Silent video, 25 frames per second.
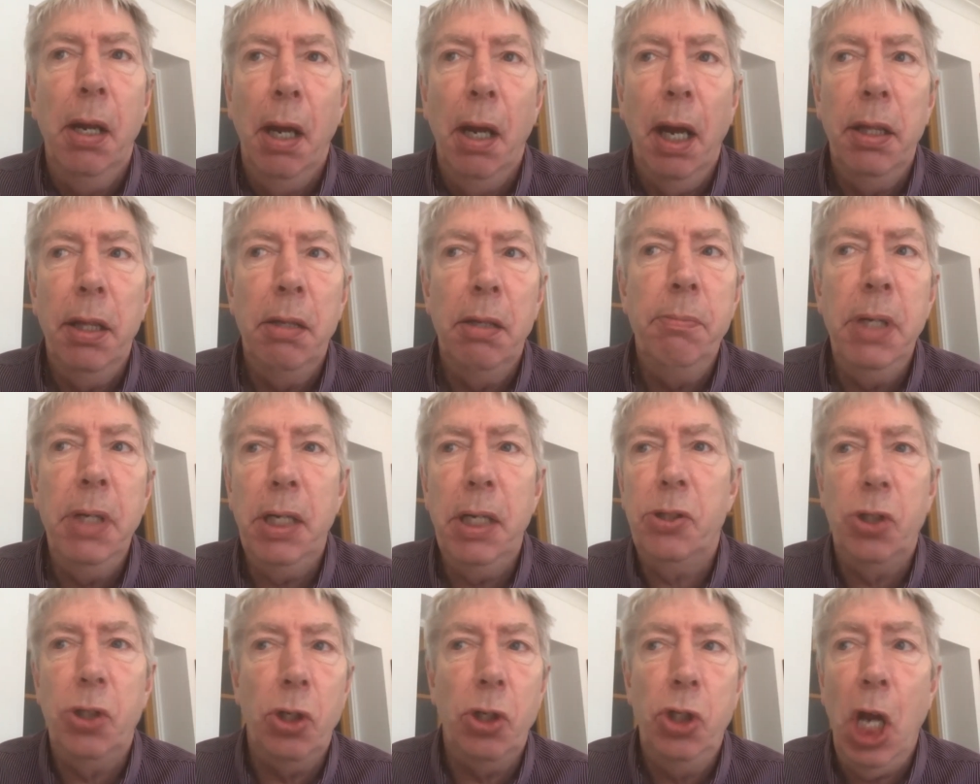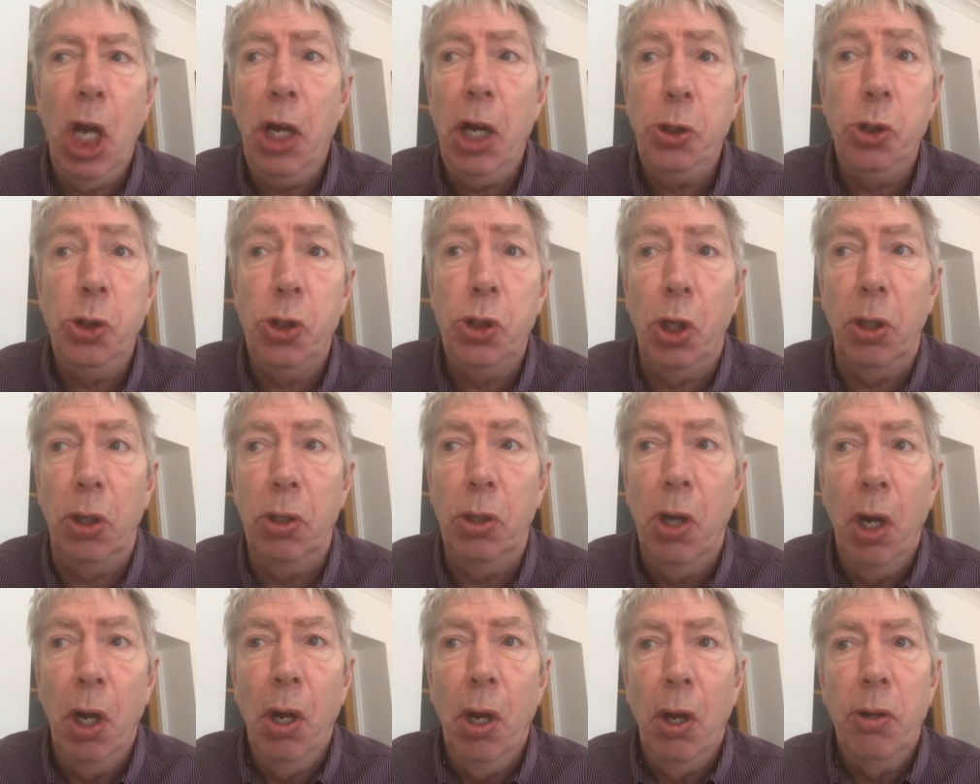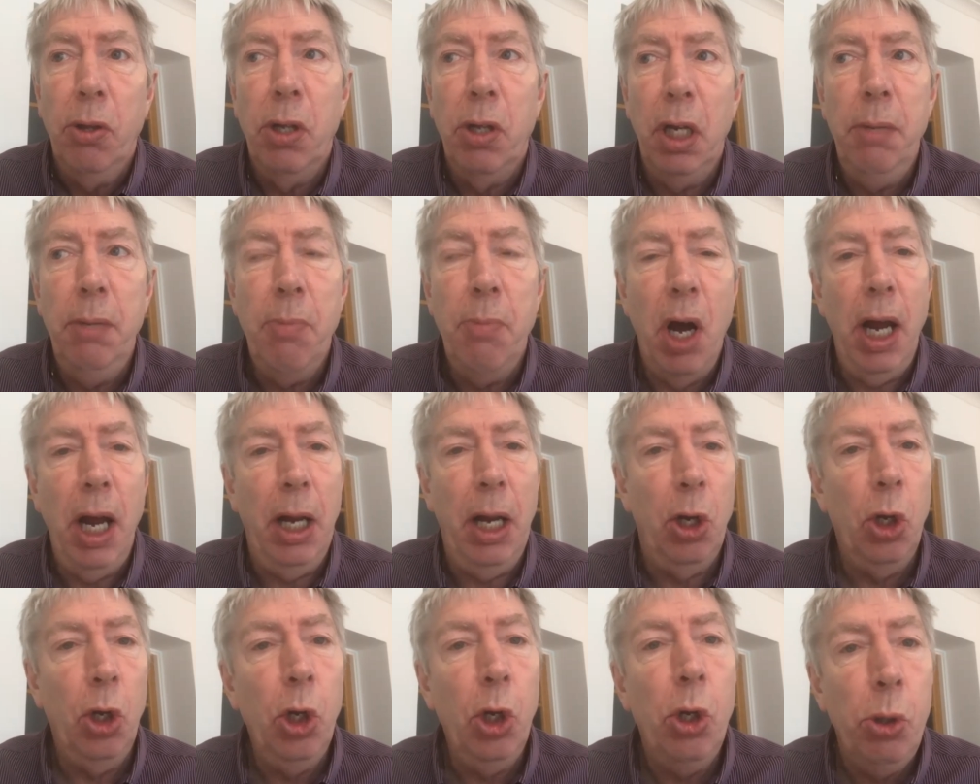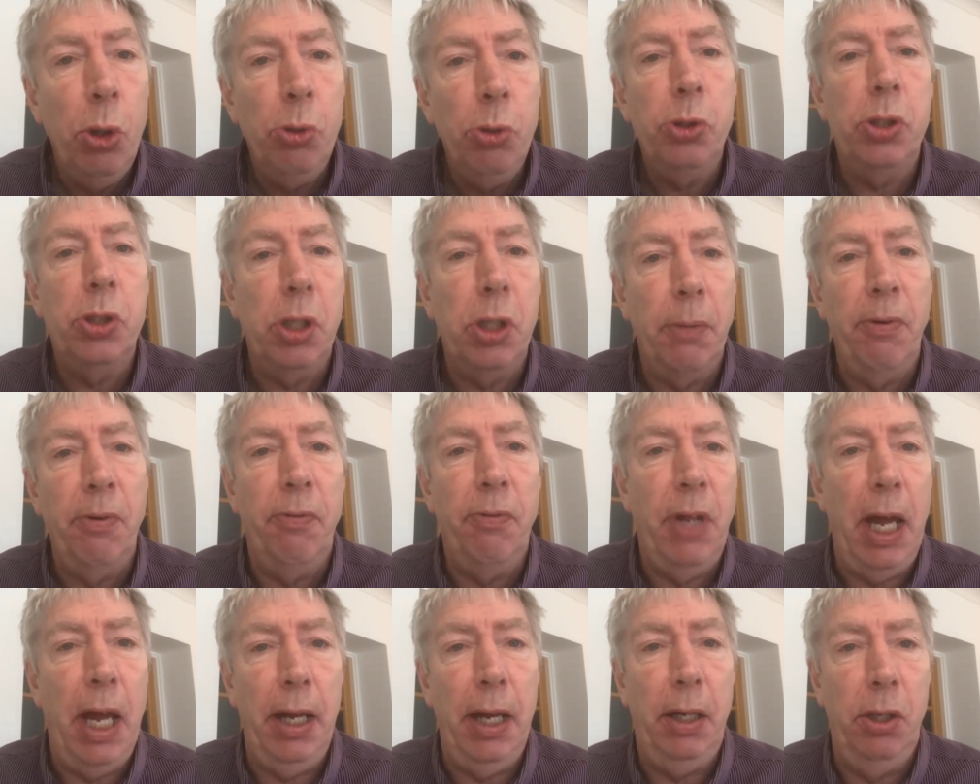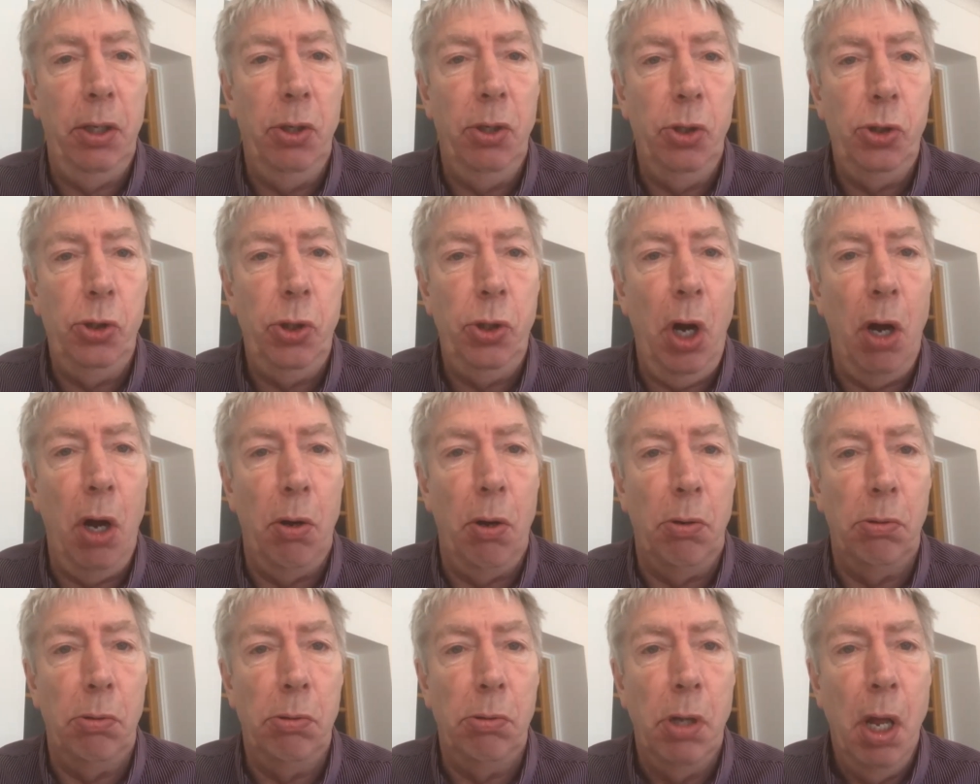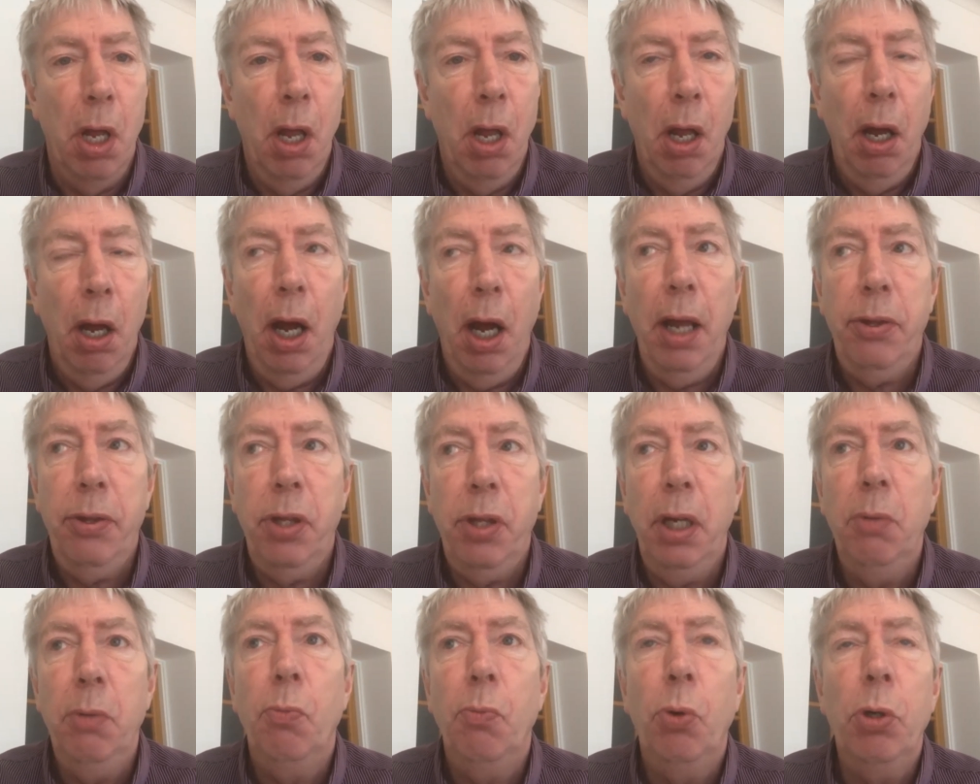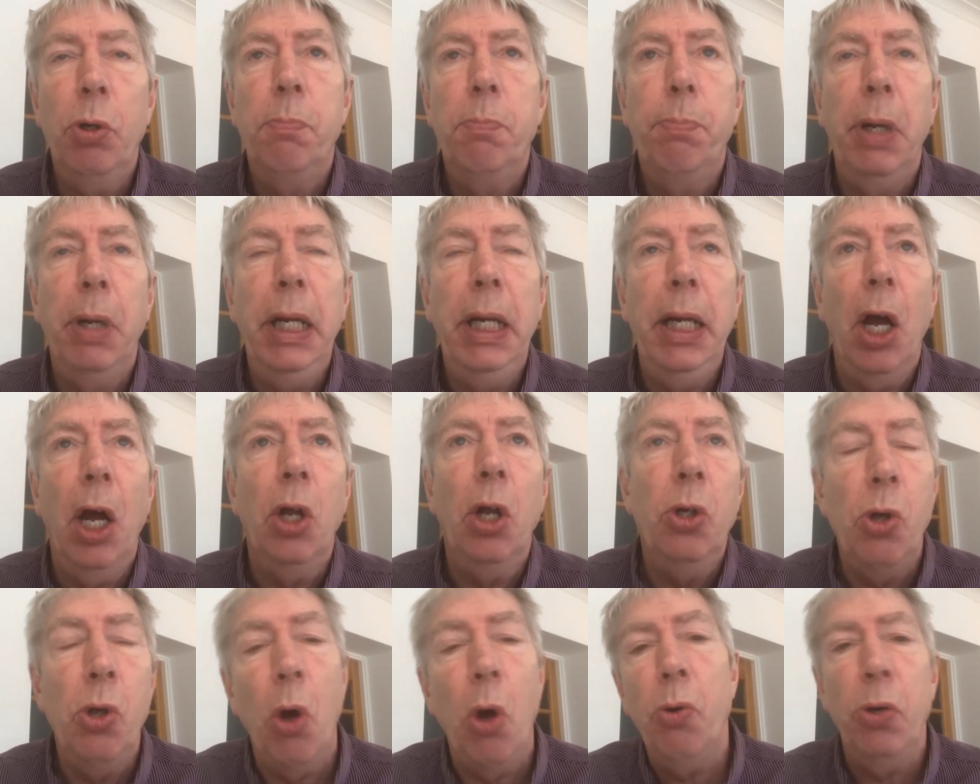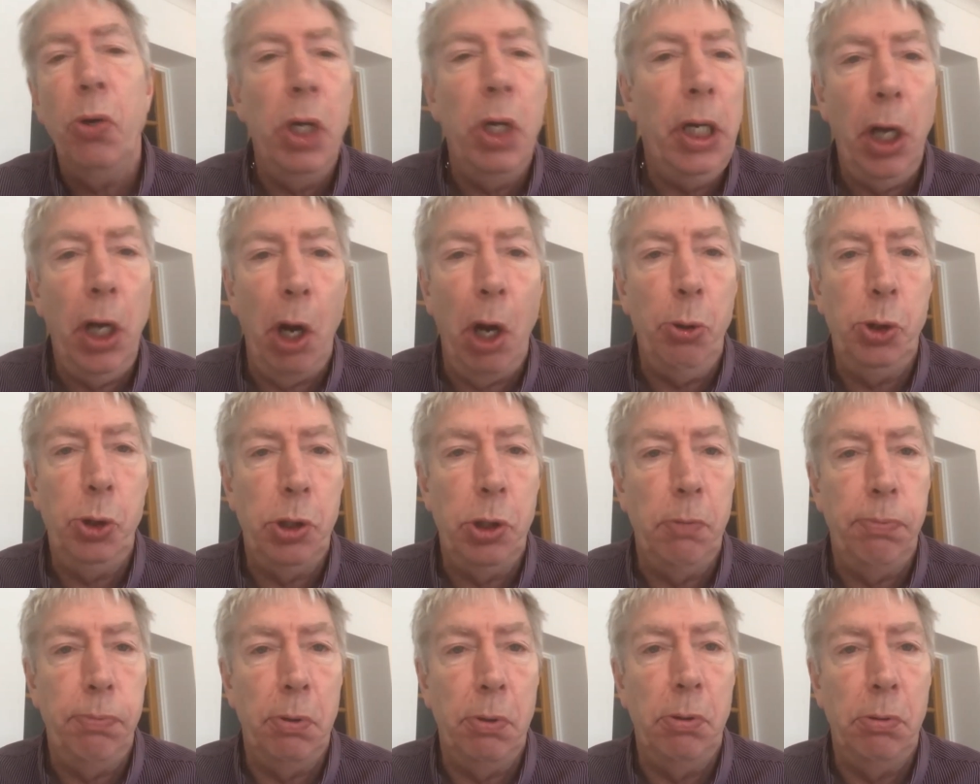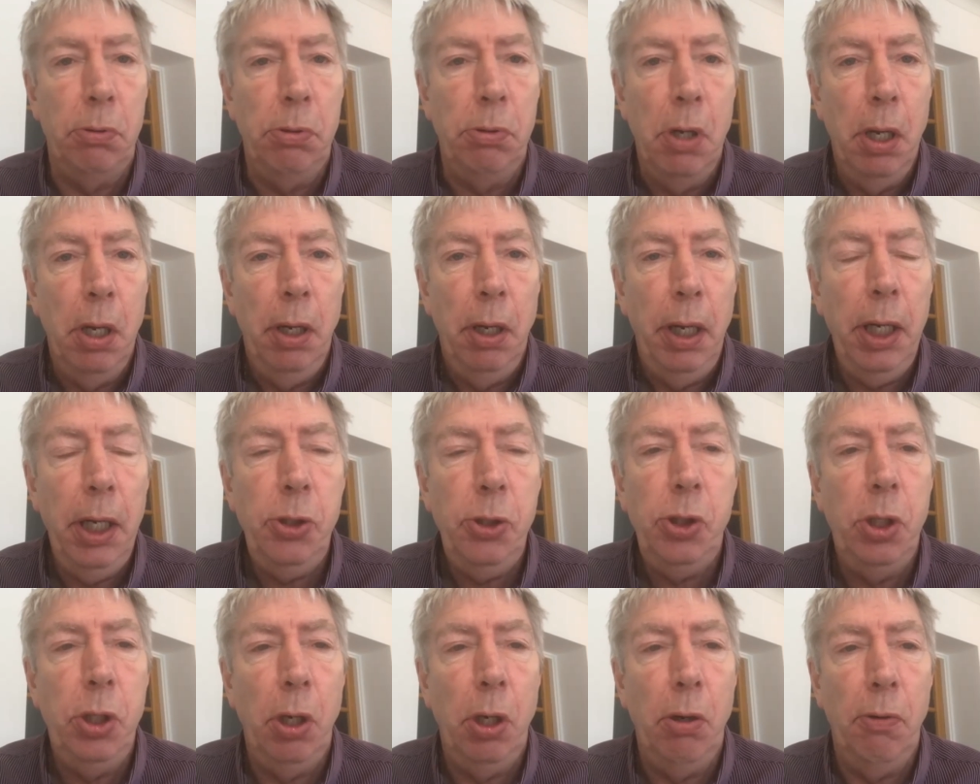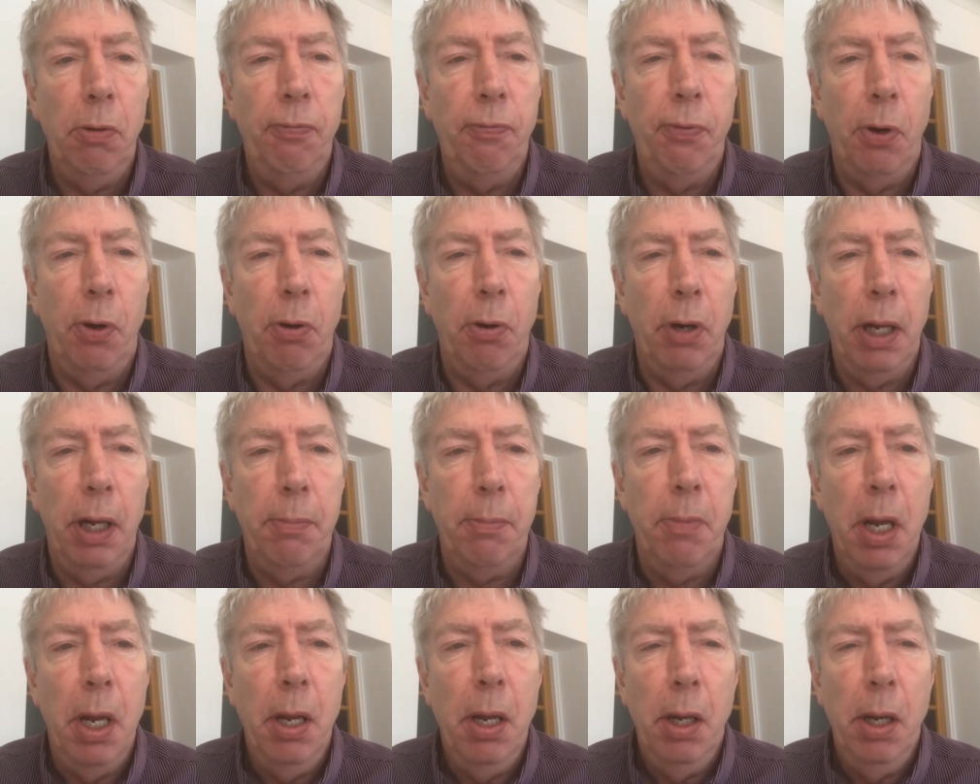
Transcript: And the mere suggestion that he might lose some of that control, I think would be a non-negotiable issue for him.